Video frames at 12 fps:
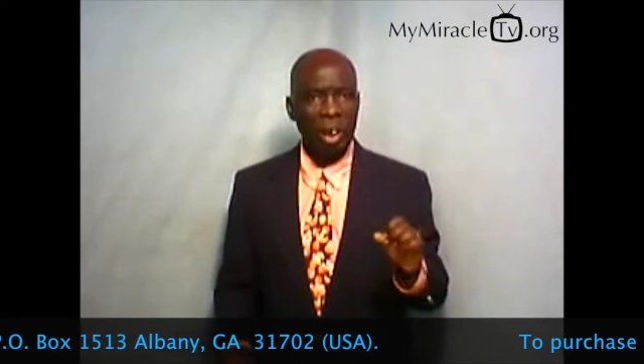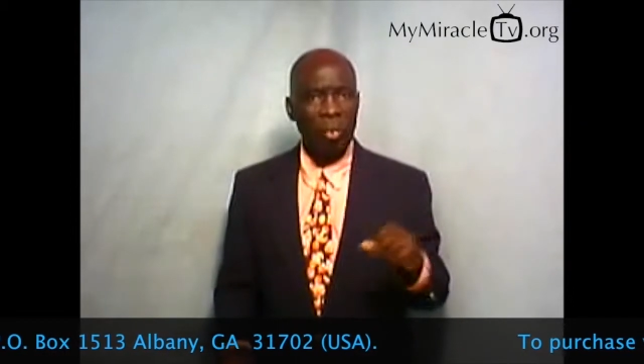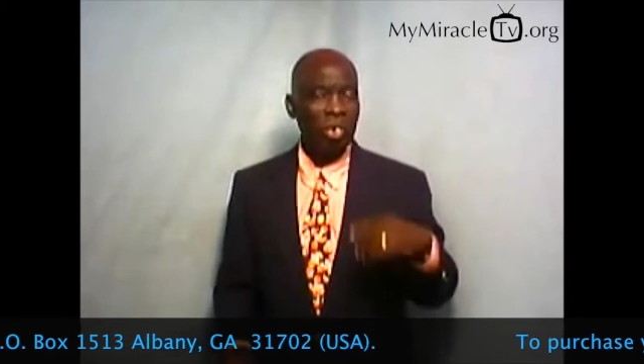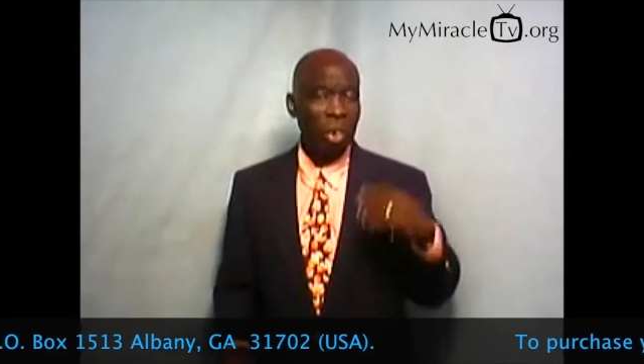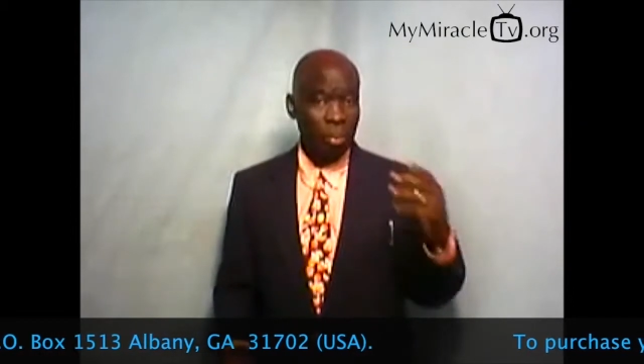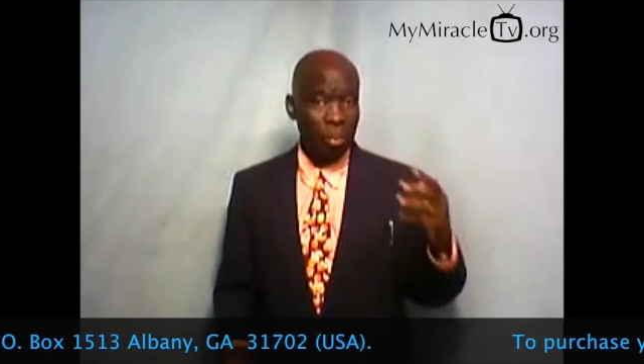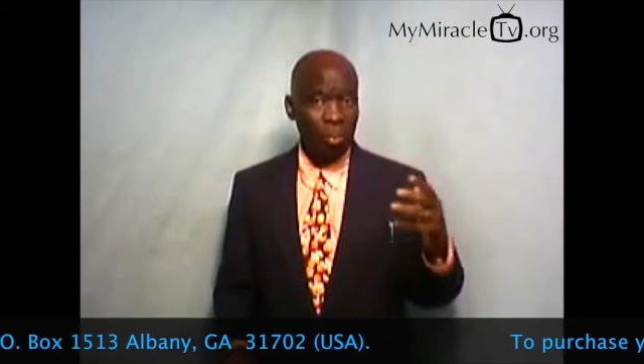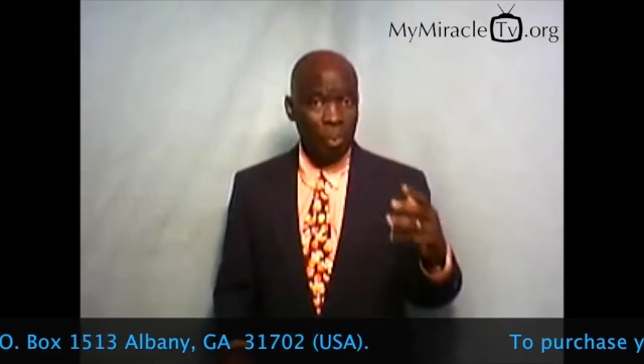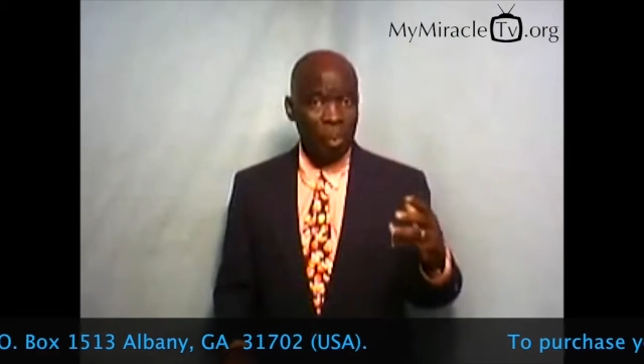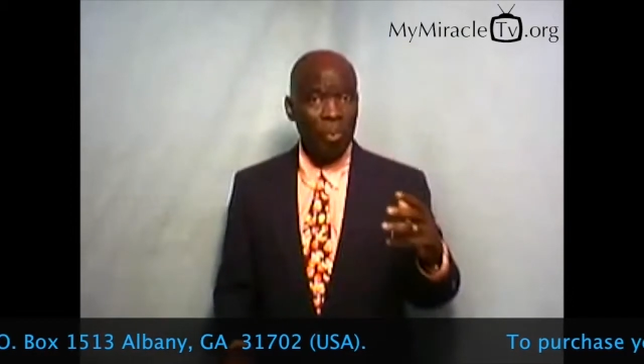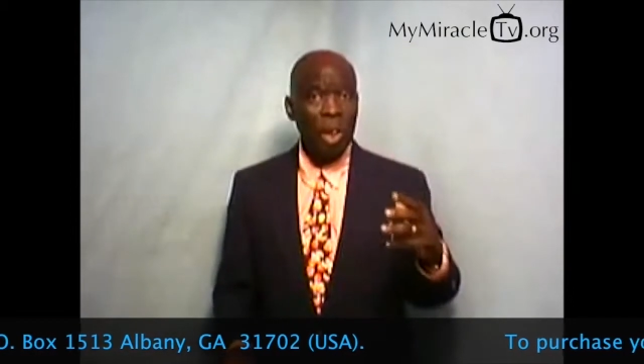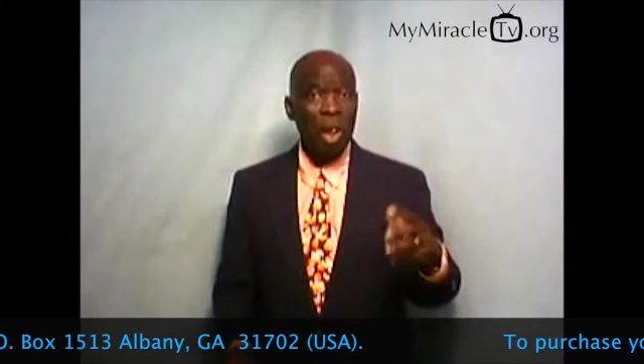it was a
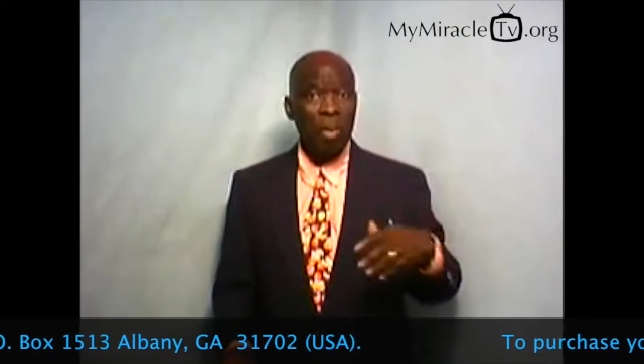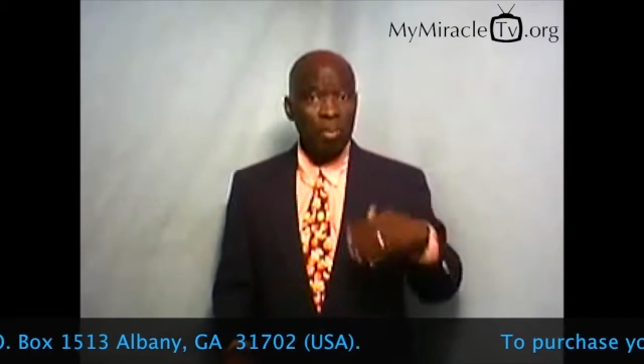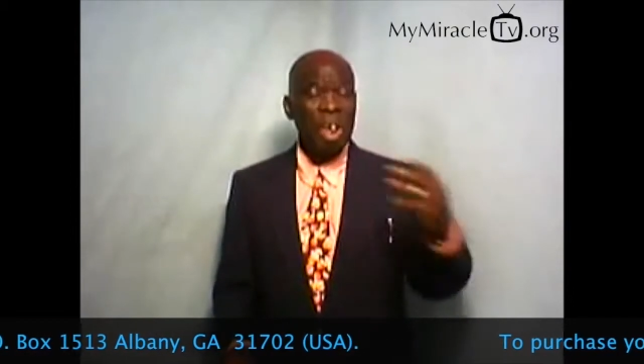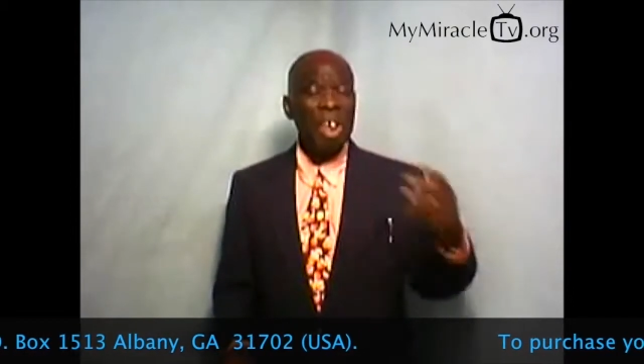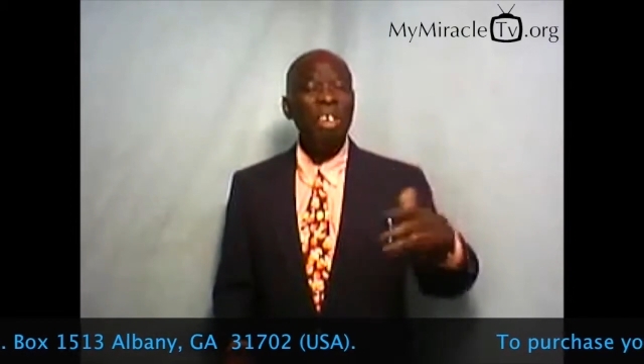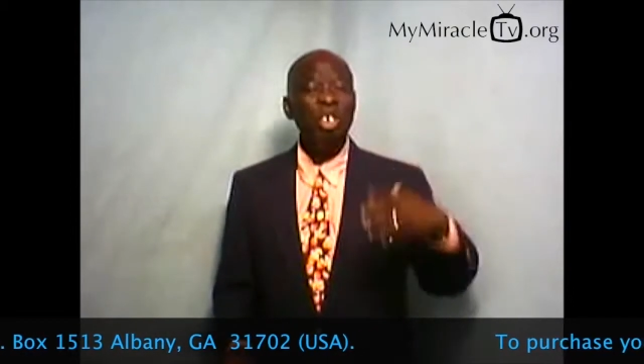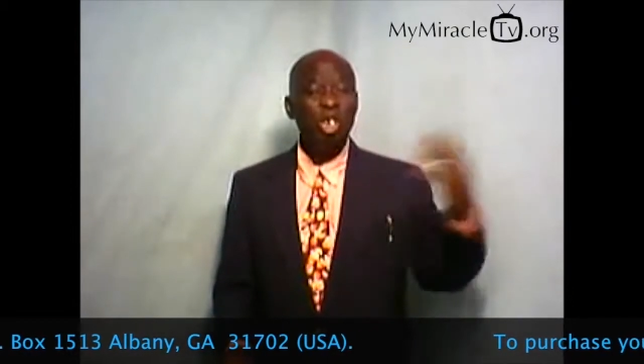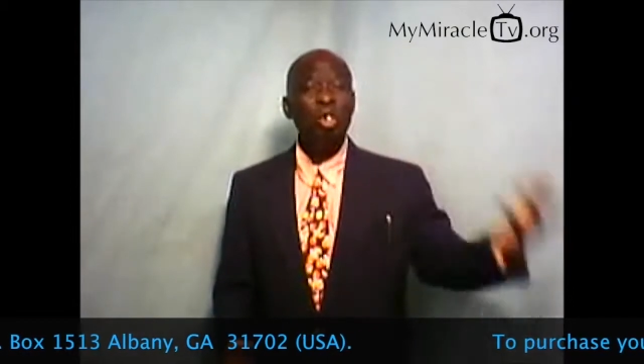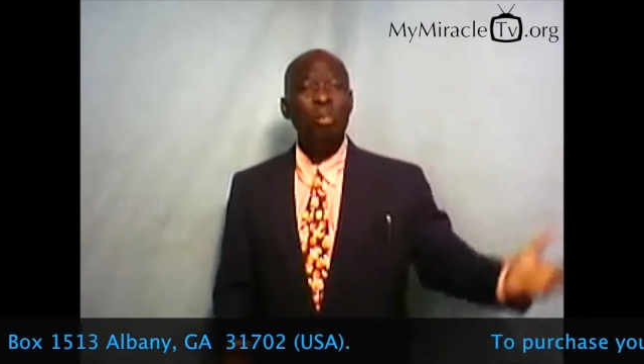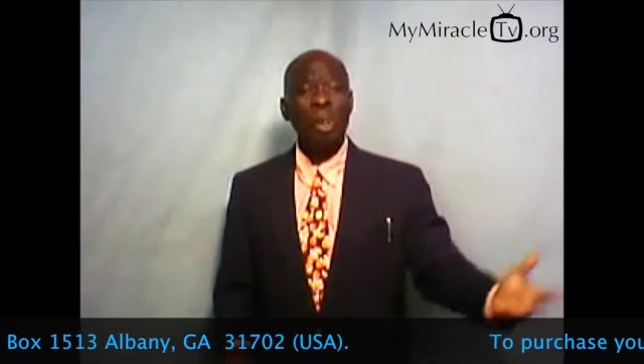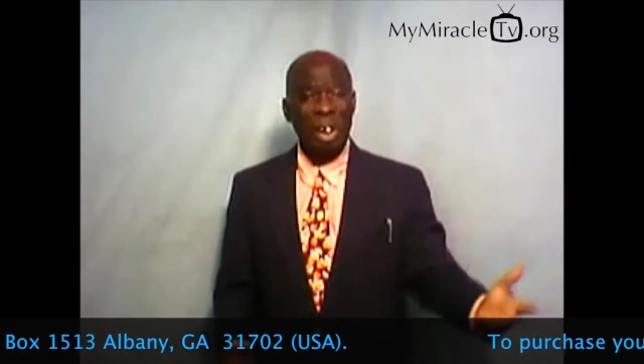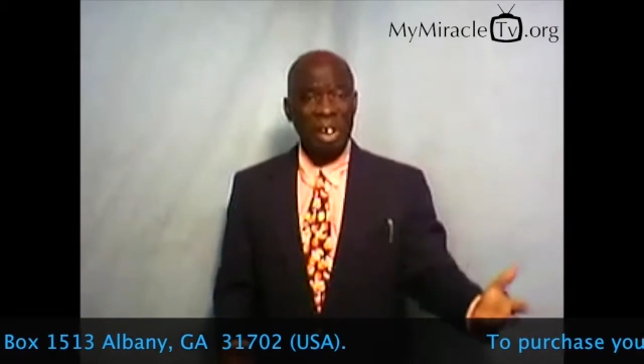men
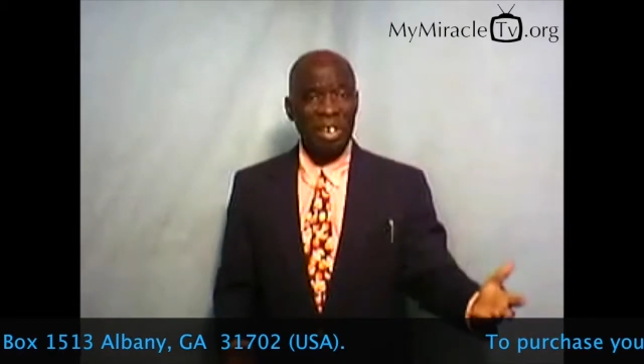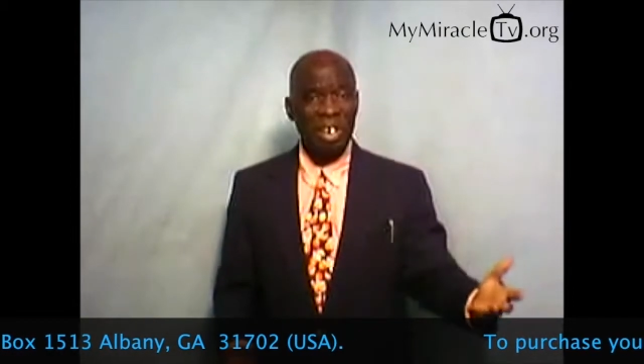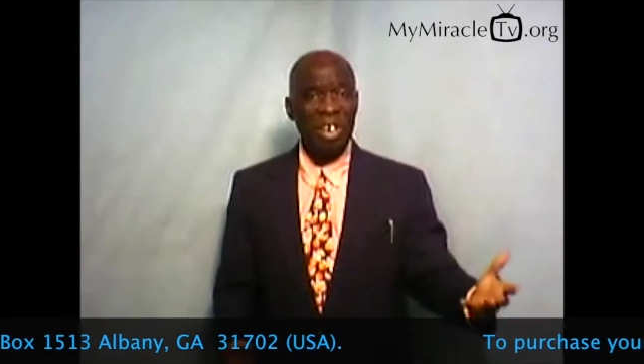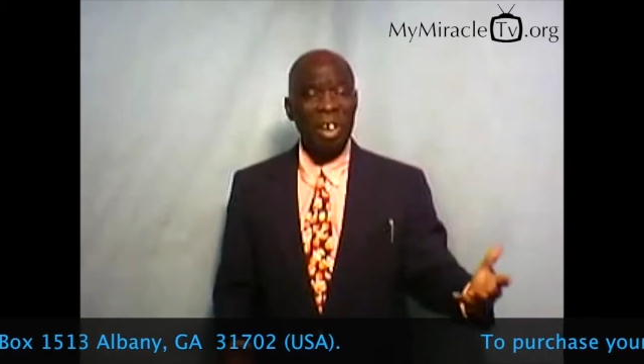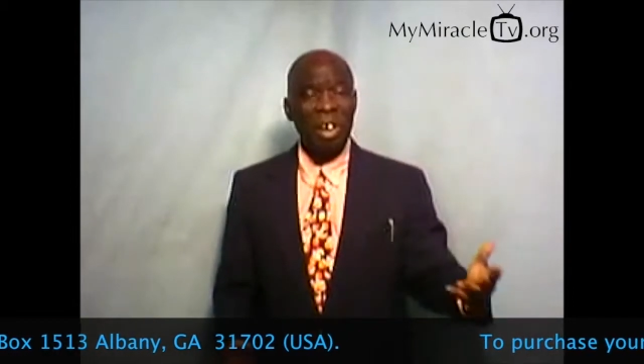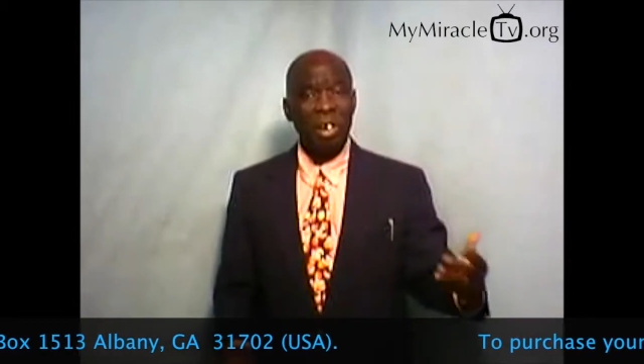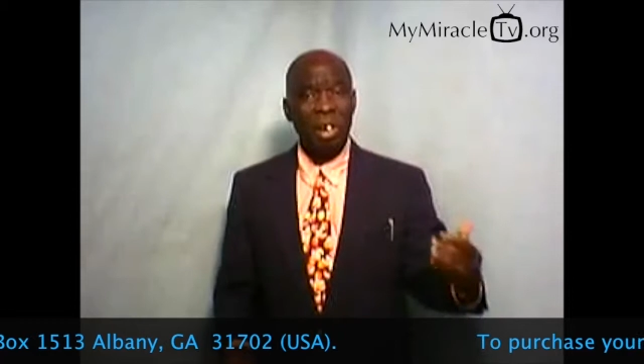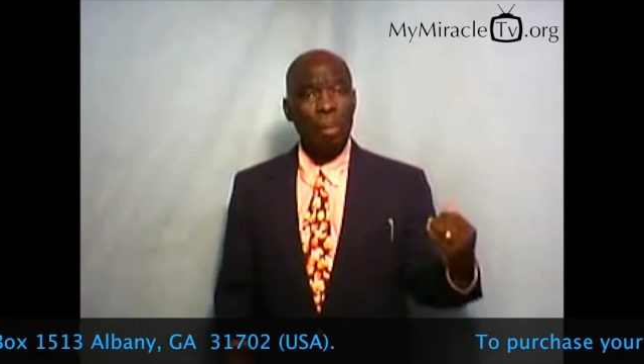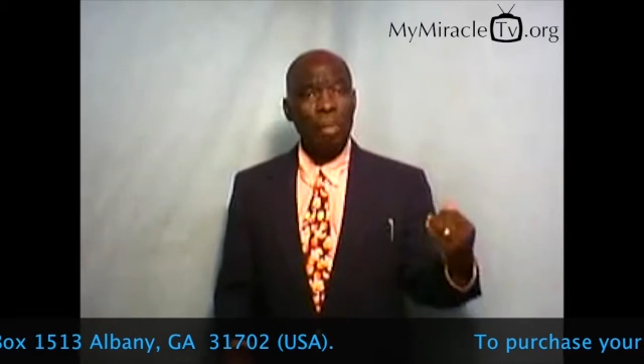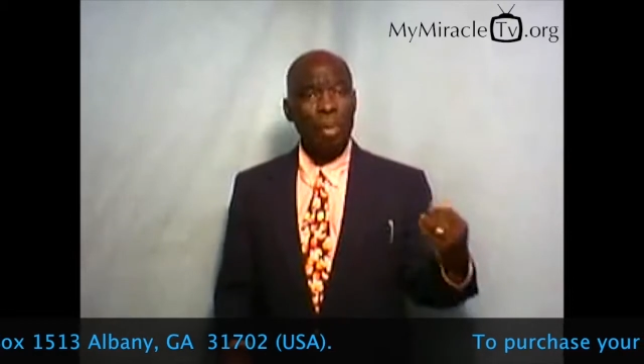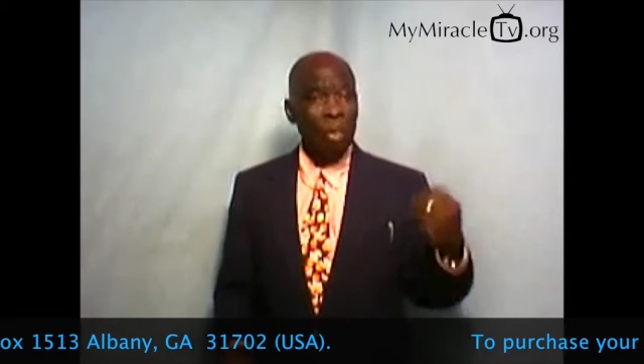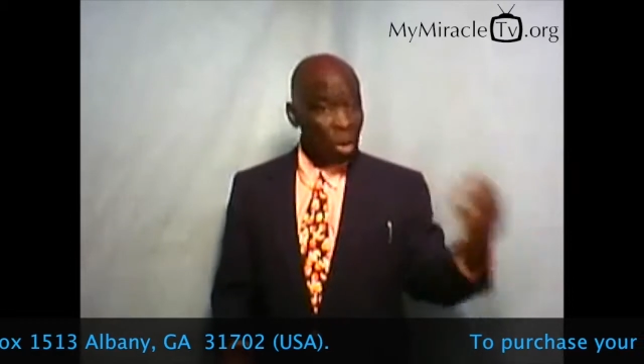dominant
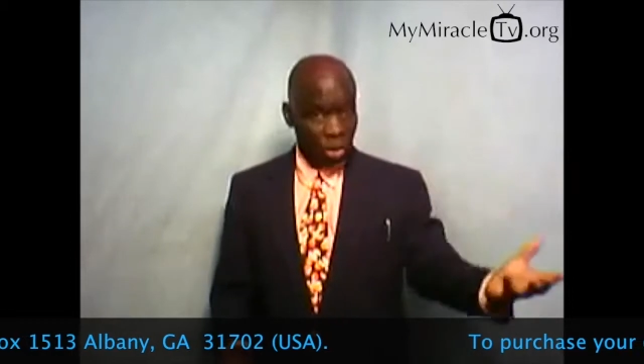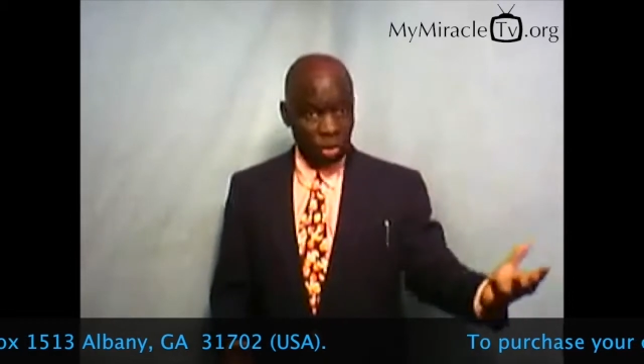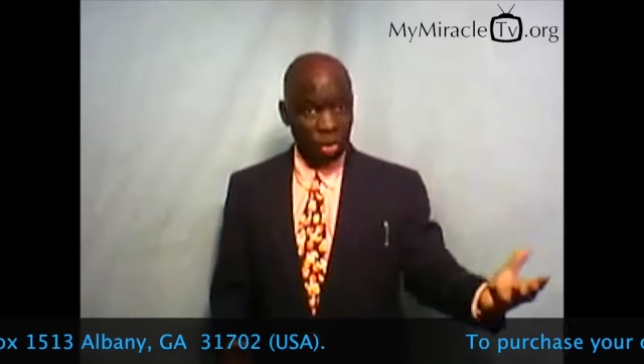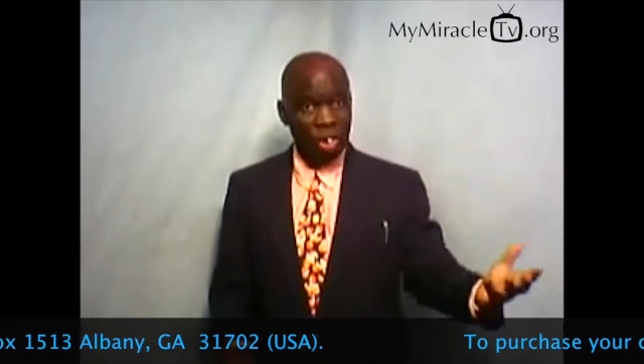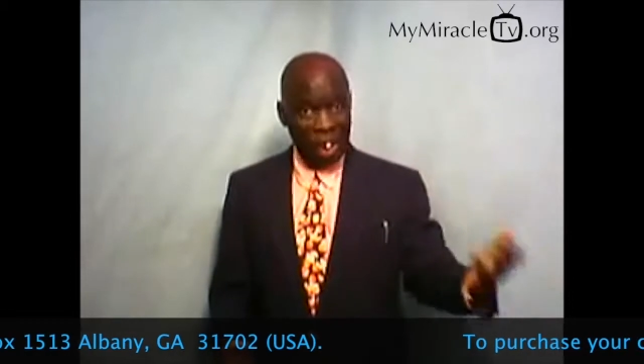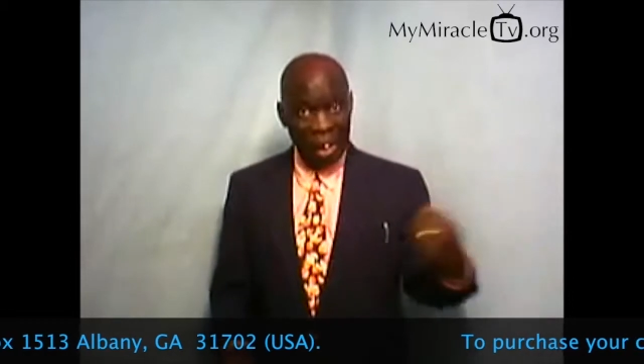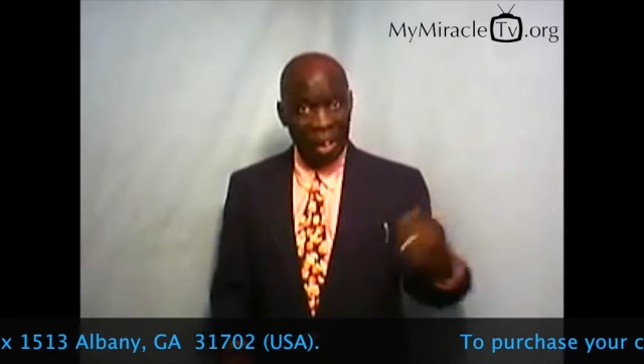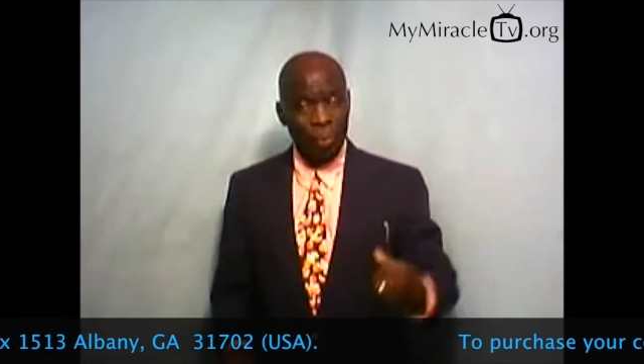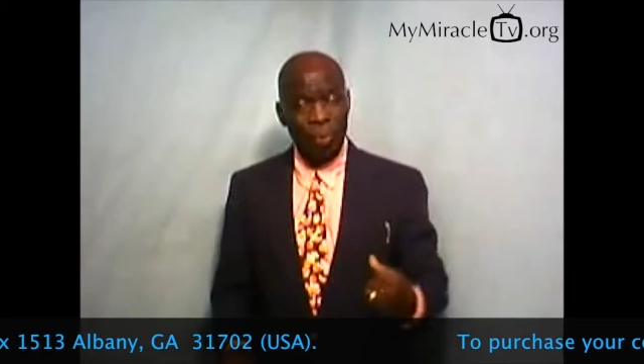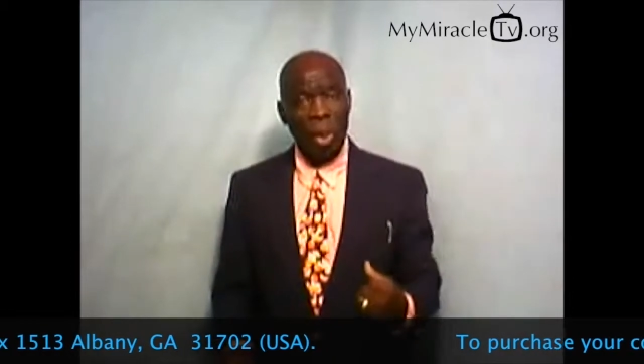type of culture then.